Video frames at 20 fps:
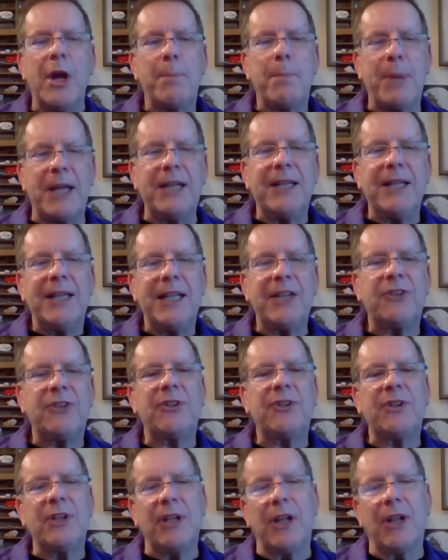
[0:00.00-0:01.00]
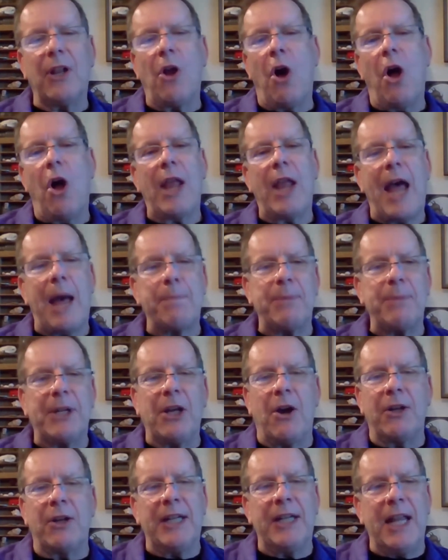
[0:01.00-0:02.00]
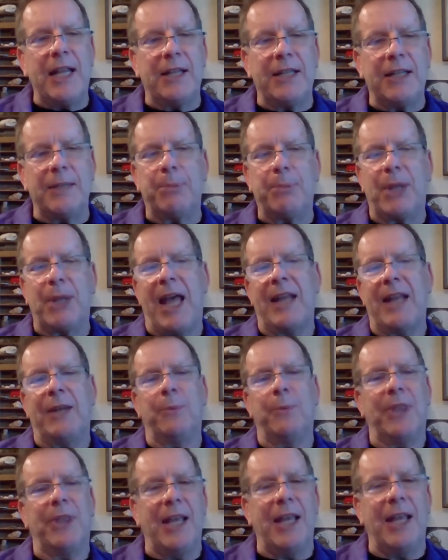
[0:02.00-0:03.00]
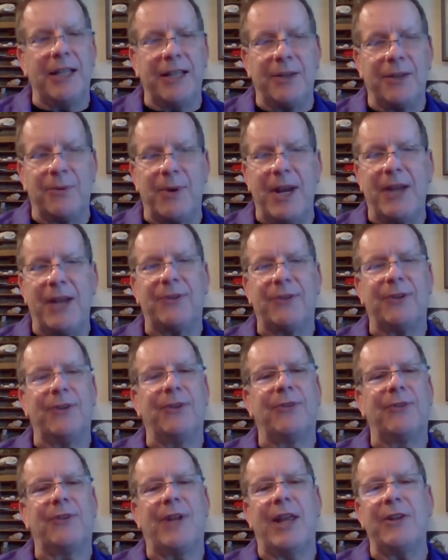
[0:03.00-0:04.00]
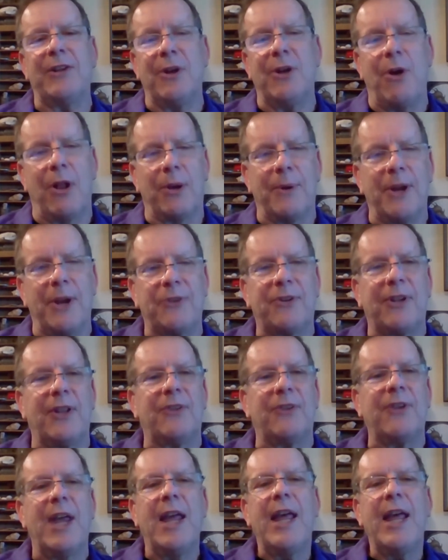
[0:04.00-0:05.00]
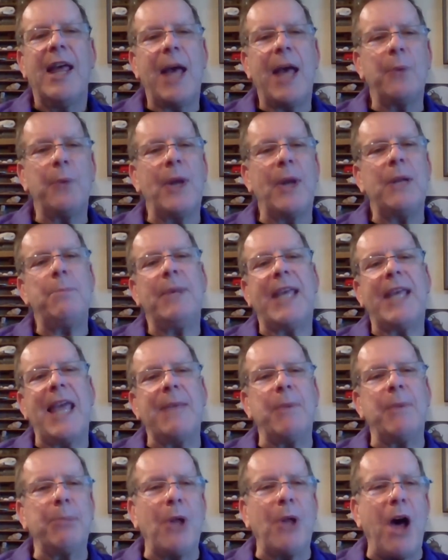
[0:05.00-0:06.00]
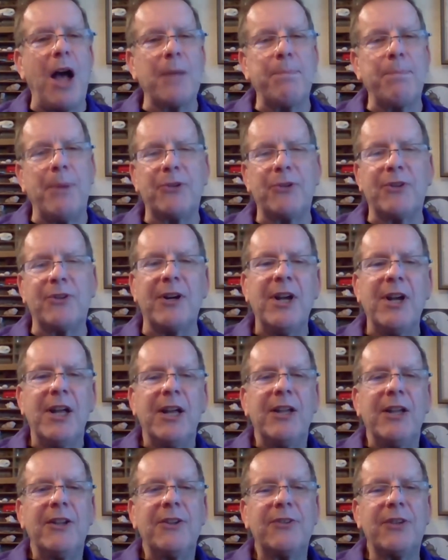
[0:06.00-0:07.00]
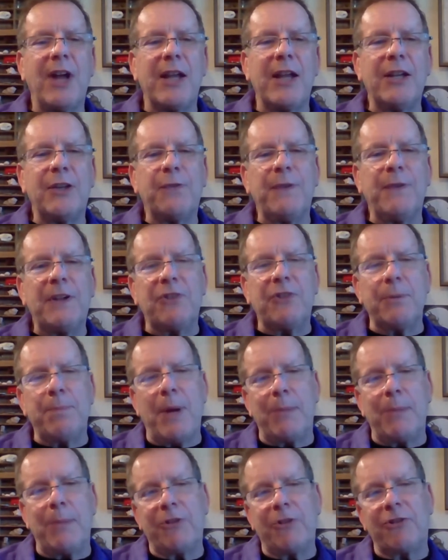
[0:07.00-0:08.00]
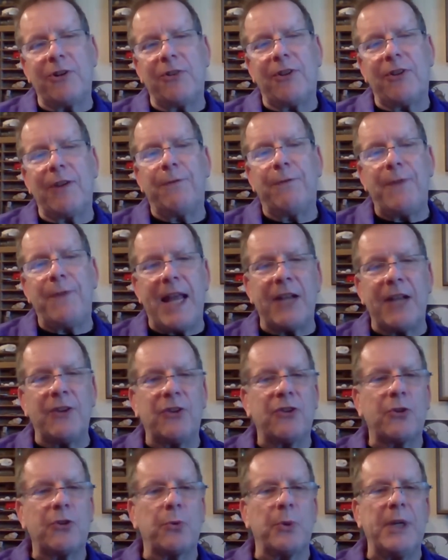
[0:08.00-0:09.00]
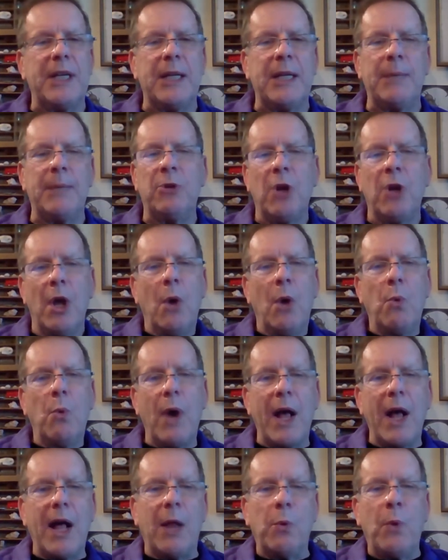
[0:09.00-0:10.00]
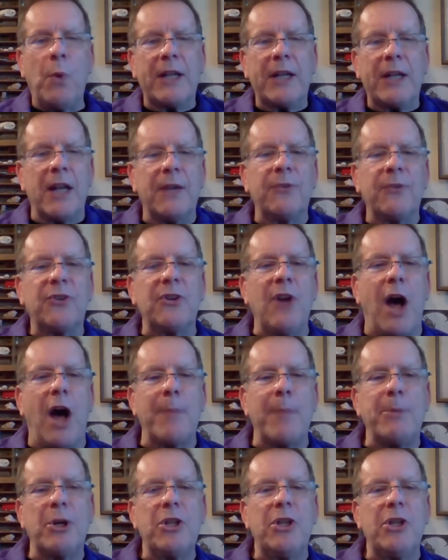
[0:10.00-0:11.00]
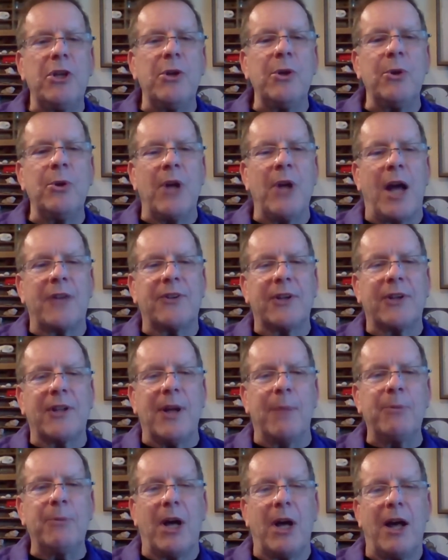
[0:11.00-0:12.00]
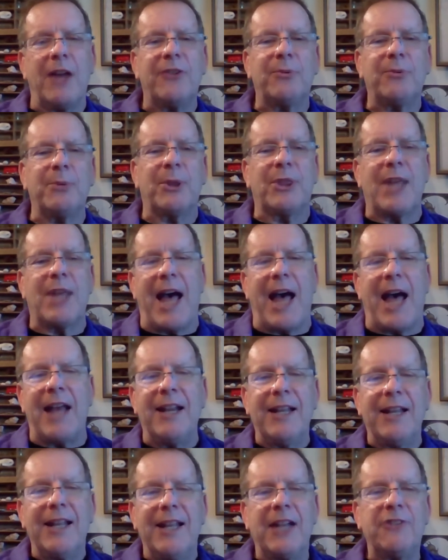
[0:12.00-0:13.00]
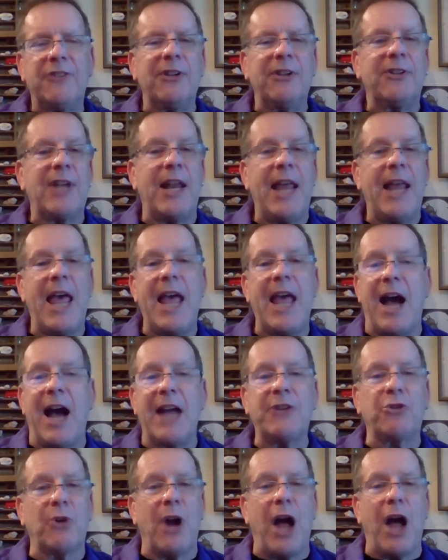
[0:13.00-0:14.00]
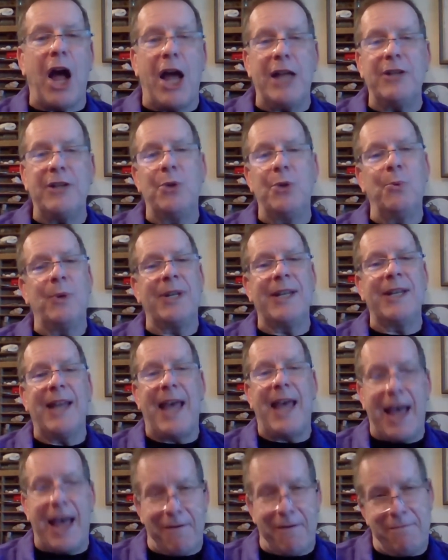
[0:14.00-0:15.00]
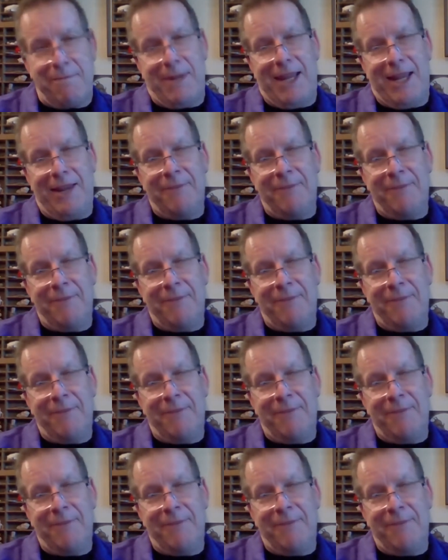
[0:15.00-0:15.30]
But it's still all happening on an alien planet with alien races and you know all the rest of this. And when it became a blockbuster, science fiction publishers and fans screamed, Well, what kind of snob are you not to come to us with that? And she said, Hey, I tried. You wouldn't have me.